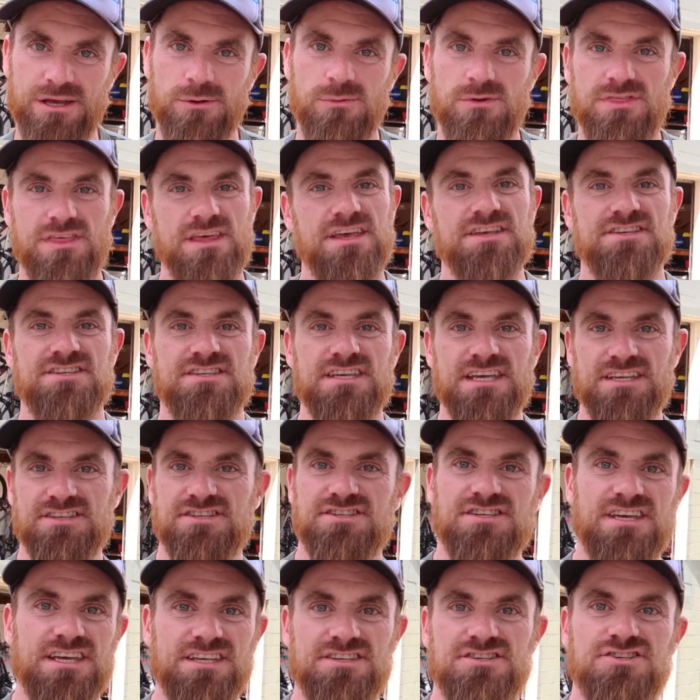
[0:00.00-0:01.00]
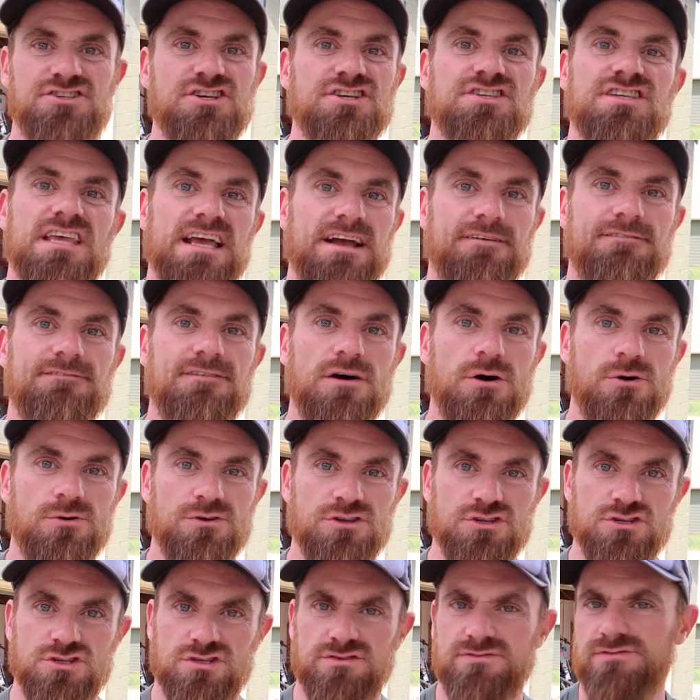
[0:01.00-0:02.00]
With this, it's just like a phone.
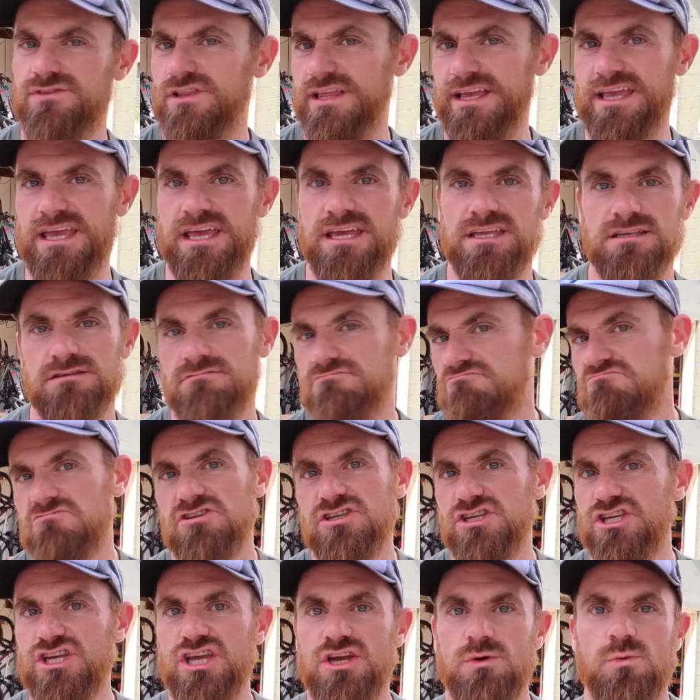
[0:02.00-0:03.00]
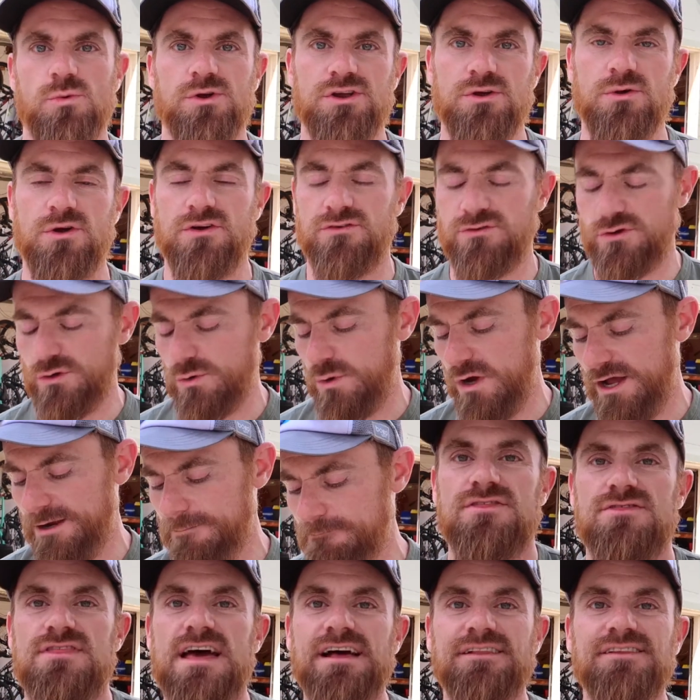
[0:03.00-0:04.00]
You just flick it and get wherever you
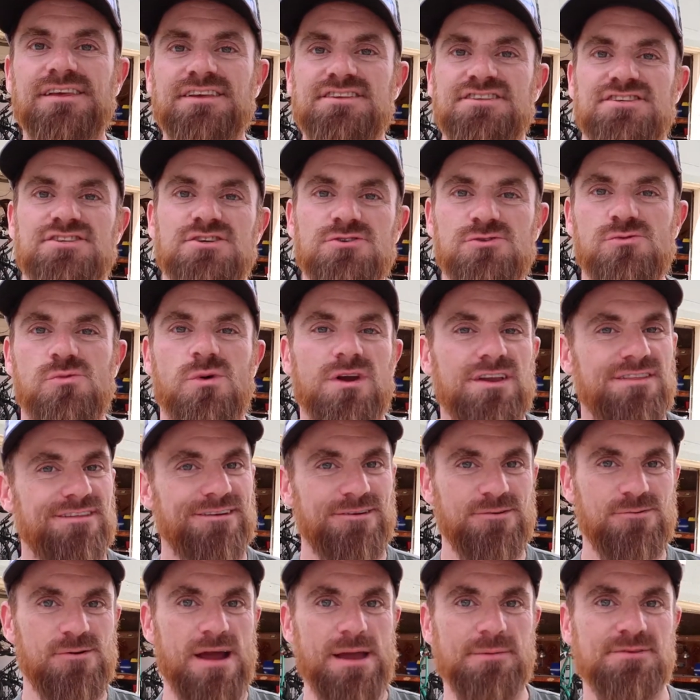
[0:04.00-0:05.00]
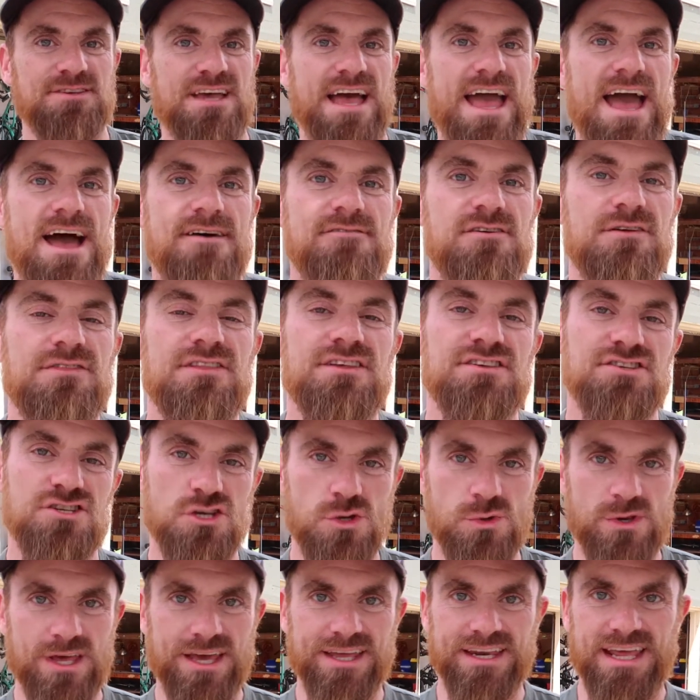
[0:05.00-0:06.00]
want. That leads to one of the gripes I have on this
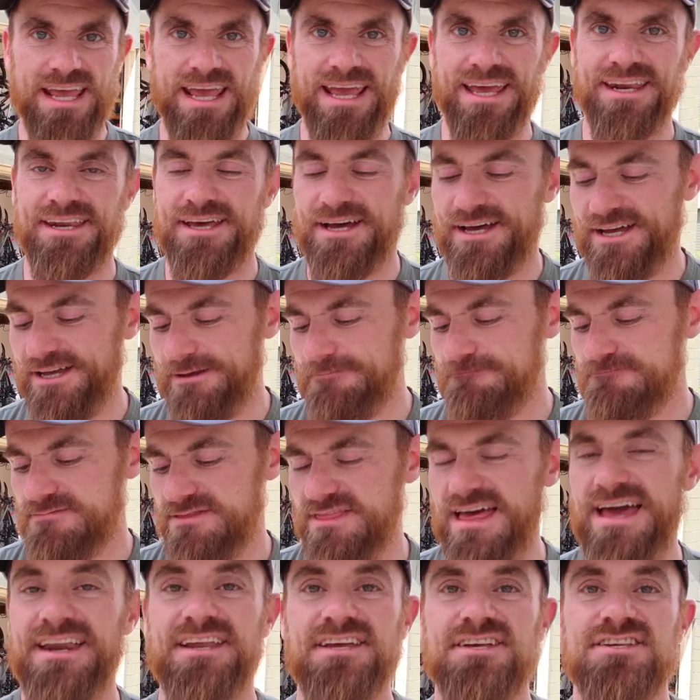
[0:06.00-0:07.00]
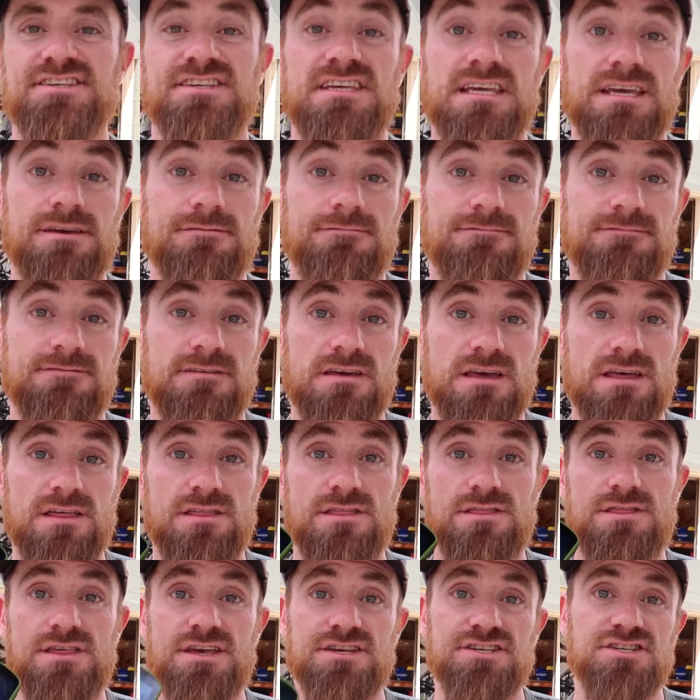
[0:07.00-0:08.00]
unit, and that is if
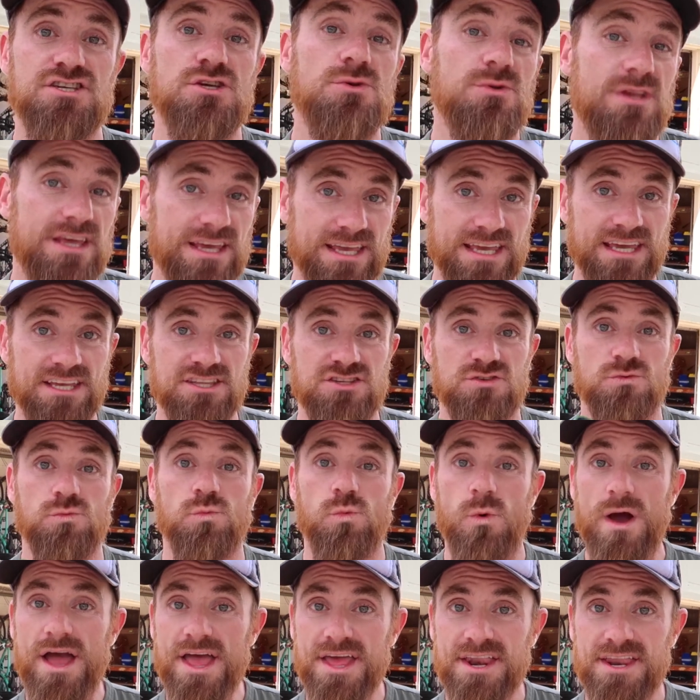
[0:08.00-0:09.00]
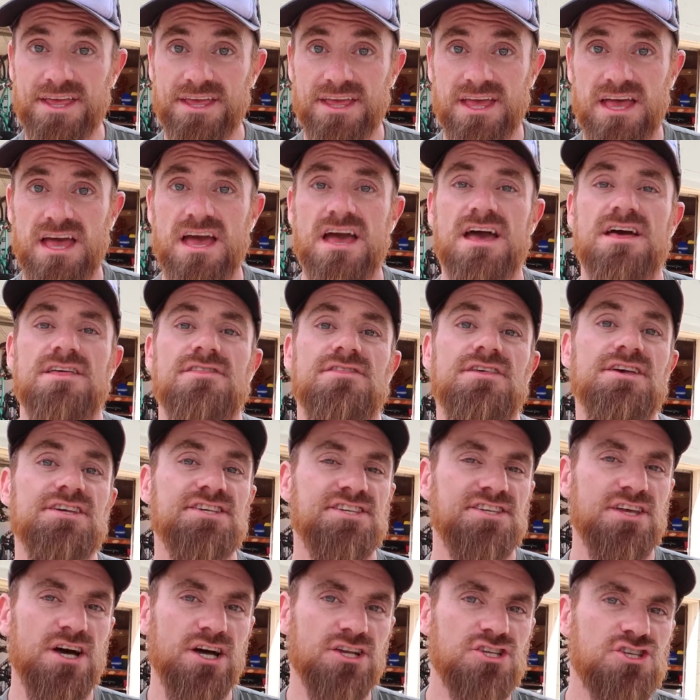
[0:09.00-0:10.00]
this unit gets wet, this
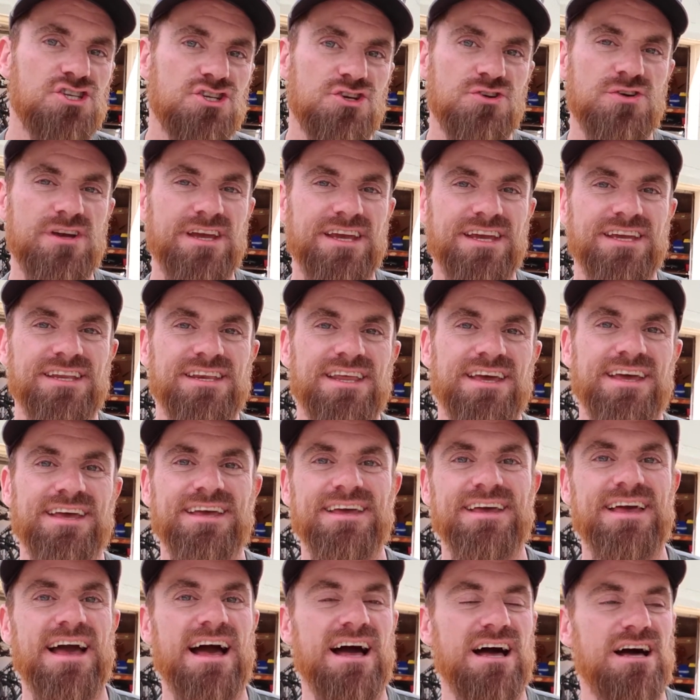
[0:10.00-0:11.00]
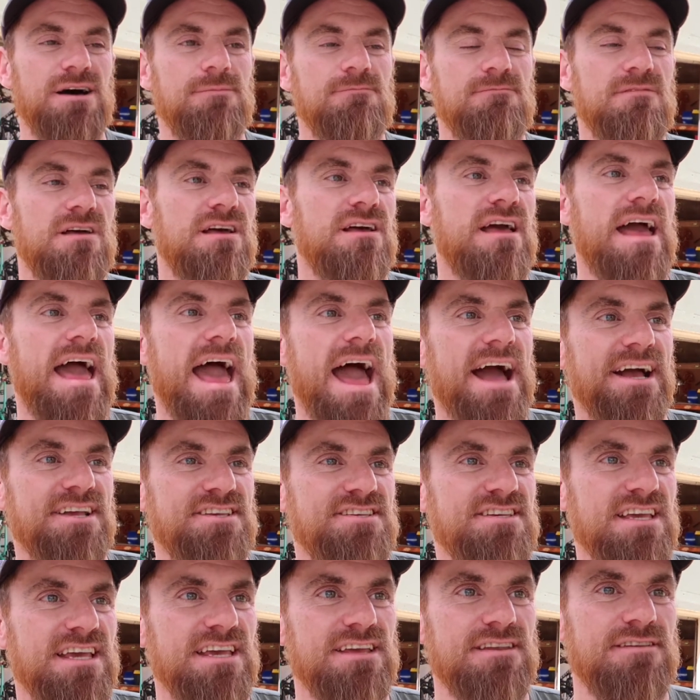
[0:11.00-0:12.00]
touchscreen
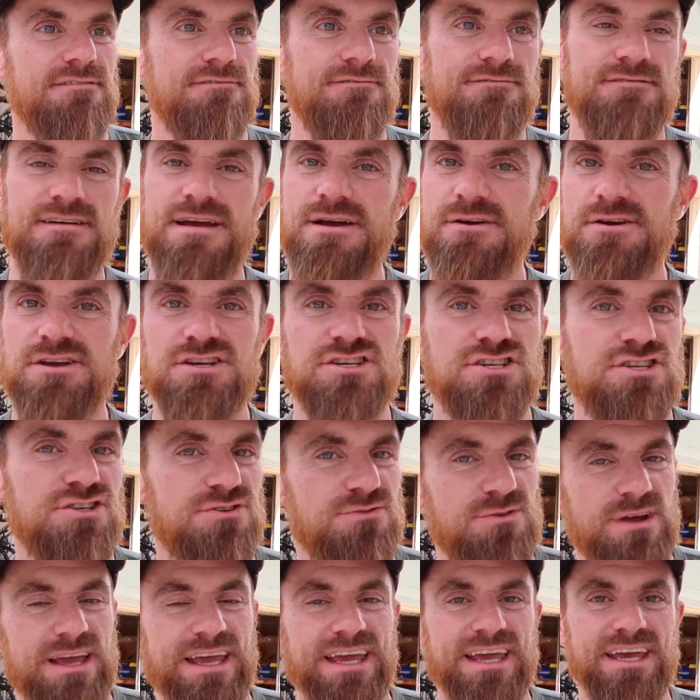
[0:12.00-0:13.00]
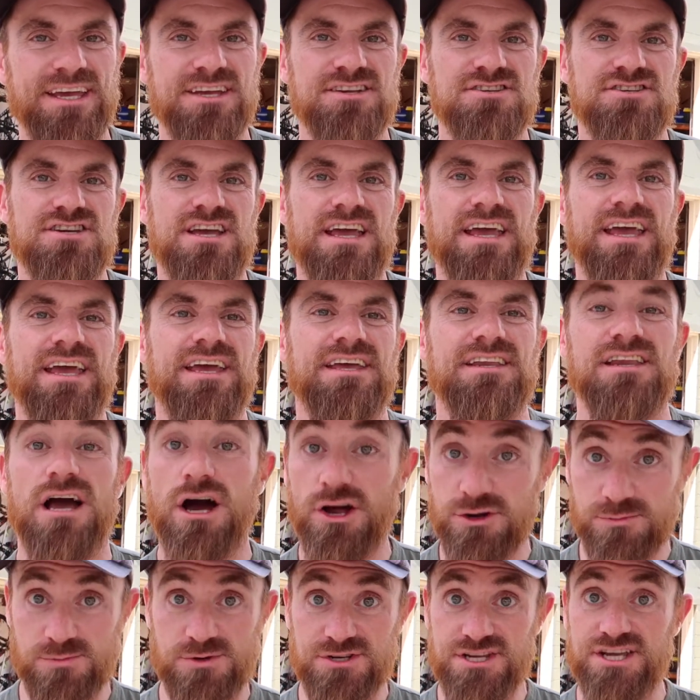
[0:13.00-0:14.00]
acts in very strange and
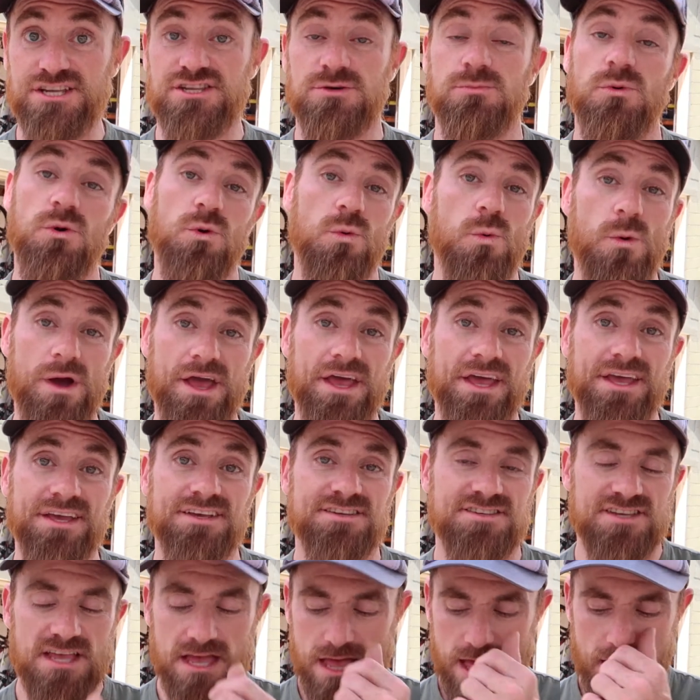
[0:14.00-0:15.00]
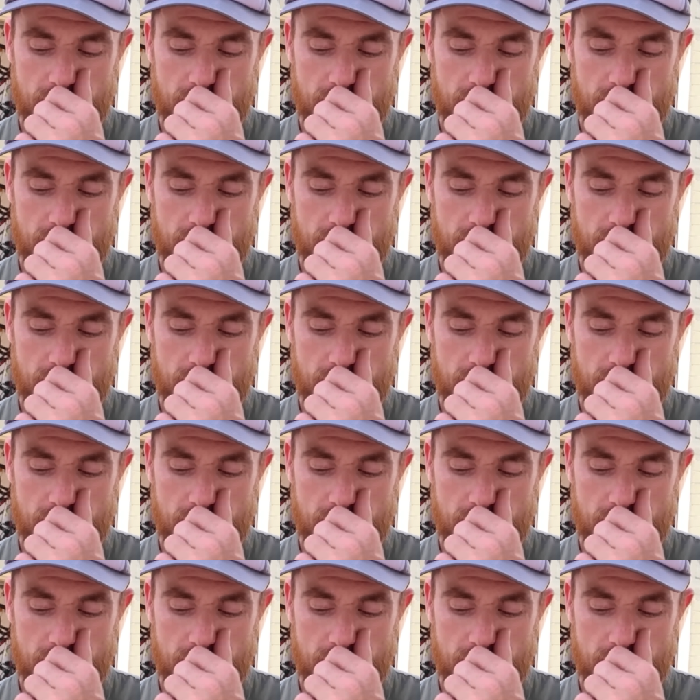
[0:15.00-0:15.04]
unpredictable ways.